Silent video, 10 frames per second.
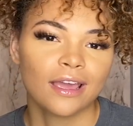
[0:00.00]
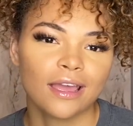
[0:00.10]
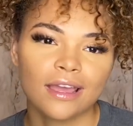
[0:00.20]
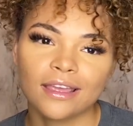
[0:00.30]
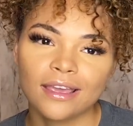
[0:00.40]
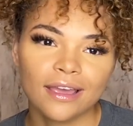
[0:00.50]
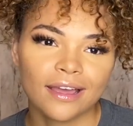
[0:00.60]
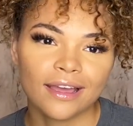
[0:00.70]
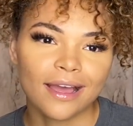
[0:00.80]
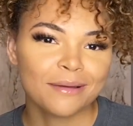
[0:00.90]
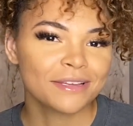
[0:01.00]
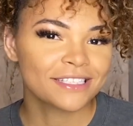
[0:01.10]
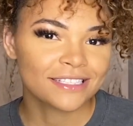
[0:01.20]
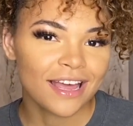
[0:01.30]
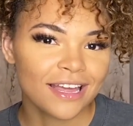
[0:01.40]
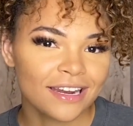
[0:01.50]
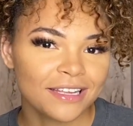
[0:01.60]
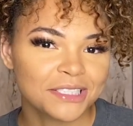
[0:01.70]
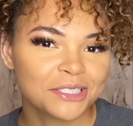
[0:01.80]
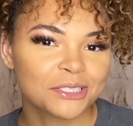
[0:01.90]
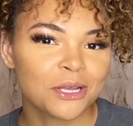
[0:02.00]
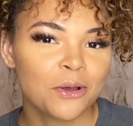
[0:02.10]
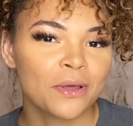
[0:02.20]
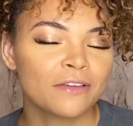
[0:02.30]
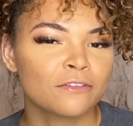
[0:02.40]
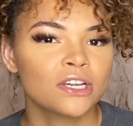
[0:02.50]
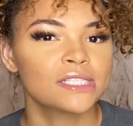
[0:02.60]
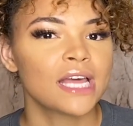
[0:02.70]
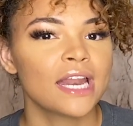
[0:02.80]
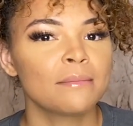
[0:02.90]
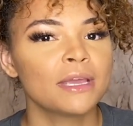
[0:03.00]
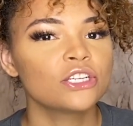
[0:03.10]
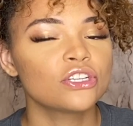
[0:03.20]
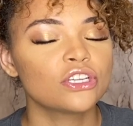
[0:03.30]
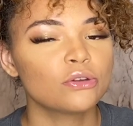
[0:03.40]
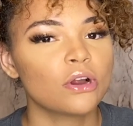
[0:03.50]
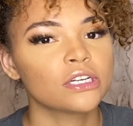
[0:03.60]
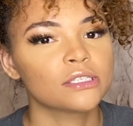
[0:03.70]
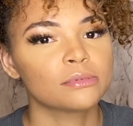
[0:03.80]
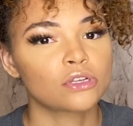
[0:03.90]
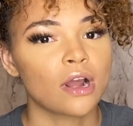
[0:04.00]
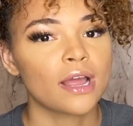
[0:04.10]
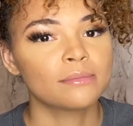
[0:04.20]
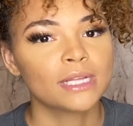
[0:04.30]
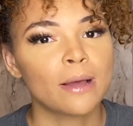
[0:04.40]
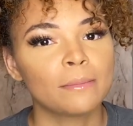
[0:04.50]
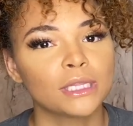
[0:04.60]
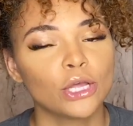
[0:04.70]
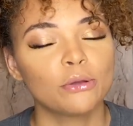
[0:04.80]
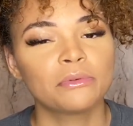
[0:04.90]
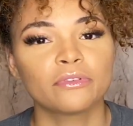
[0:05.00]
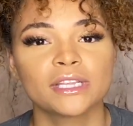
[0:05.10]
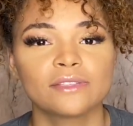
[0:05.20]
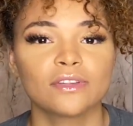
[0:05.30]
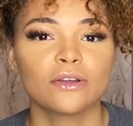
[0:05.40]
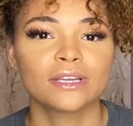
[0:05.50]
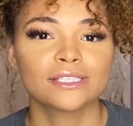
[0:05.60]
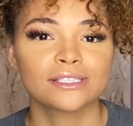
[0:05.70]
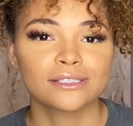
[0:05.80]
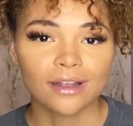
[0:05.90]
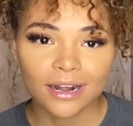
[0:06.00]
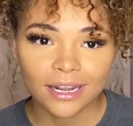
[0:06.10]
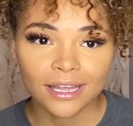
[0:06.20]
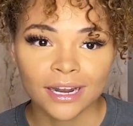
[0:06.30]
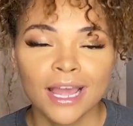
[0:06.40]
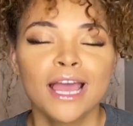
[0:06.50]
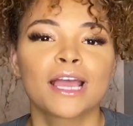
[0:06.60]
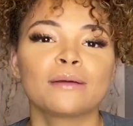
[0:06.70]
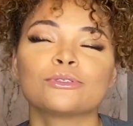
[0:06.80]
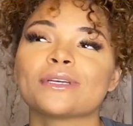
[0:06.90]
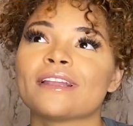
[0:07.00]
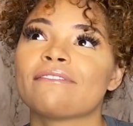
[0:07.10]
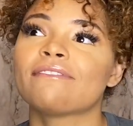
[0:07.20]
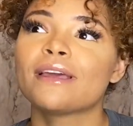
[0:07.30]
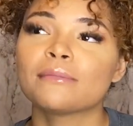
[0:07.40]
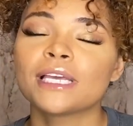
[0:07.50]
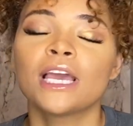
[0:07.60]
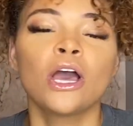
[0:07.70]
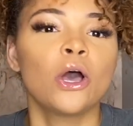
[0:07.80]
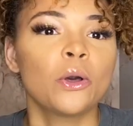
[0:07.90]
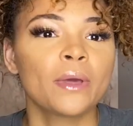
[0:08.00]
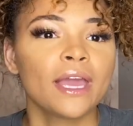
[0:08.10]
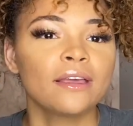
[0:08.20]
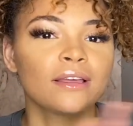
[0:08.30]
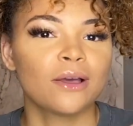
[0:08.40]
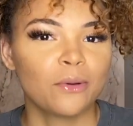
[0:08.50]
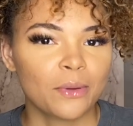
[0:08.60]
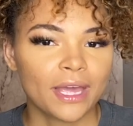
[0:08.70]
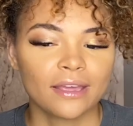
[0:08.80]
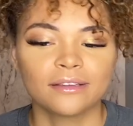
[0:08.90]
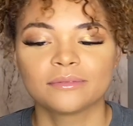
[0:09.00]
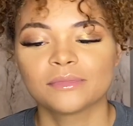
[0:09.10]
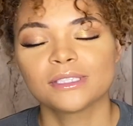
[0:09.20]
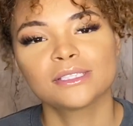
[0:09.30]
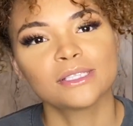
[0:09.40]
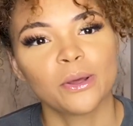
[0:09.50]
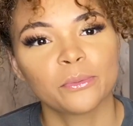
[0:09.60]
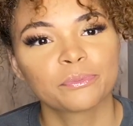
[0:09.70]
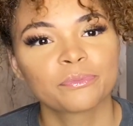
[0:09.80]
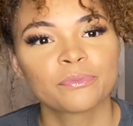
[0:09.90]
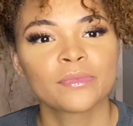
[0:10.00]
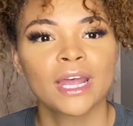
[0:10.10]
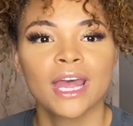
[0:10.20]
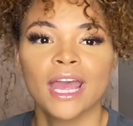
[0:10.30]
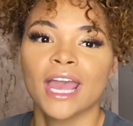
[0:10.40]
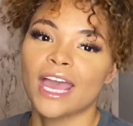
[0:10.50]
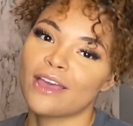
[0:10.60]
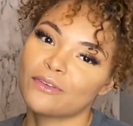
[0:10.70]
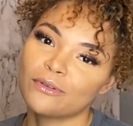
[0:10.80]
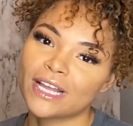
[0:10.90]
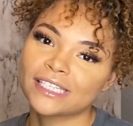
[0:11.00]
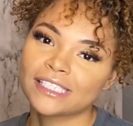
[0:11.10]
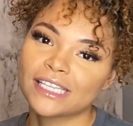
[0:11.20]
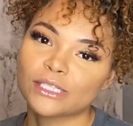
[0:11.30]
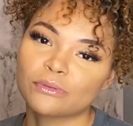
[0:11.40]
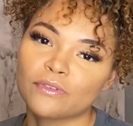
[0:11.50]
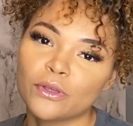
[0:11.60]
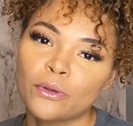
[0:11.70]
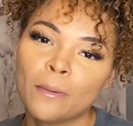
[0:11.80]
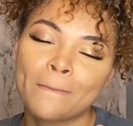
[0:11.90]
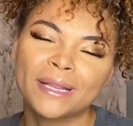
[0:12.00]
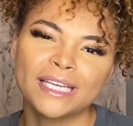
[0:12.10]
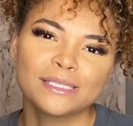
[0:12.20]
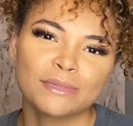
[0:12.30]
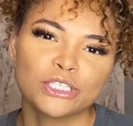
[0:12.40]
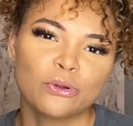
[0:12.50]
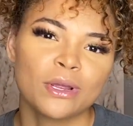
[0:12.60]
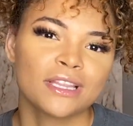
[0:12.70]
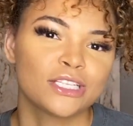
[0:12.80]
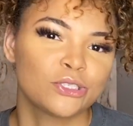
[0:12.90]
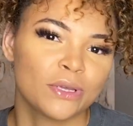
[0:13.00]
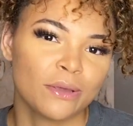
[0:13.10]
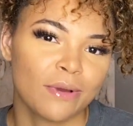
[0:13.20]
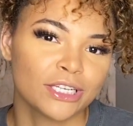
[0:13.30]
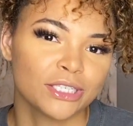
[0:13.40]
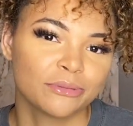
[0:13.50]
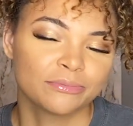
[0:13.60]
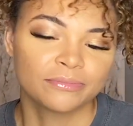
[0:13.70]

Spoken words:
And yeah, I'm excited. So if you're excited, make sure that you are subscribed down below before this video gets started. Come join the family. Okay. So if you would like to see this review, please make sure that you keep watching.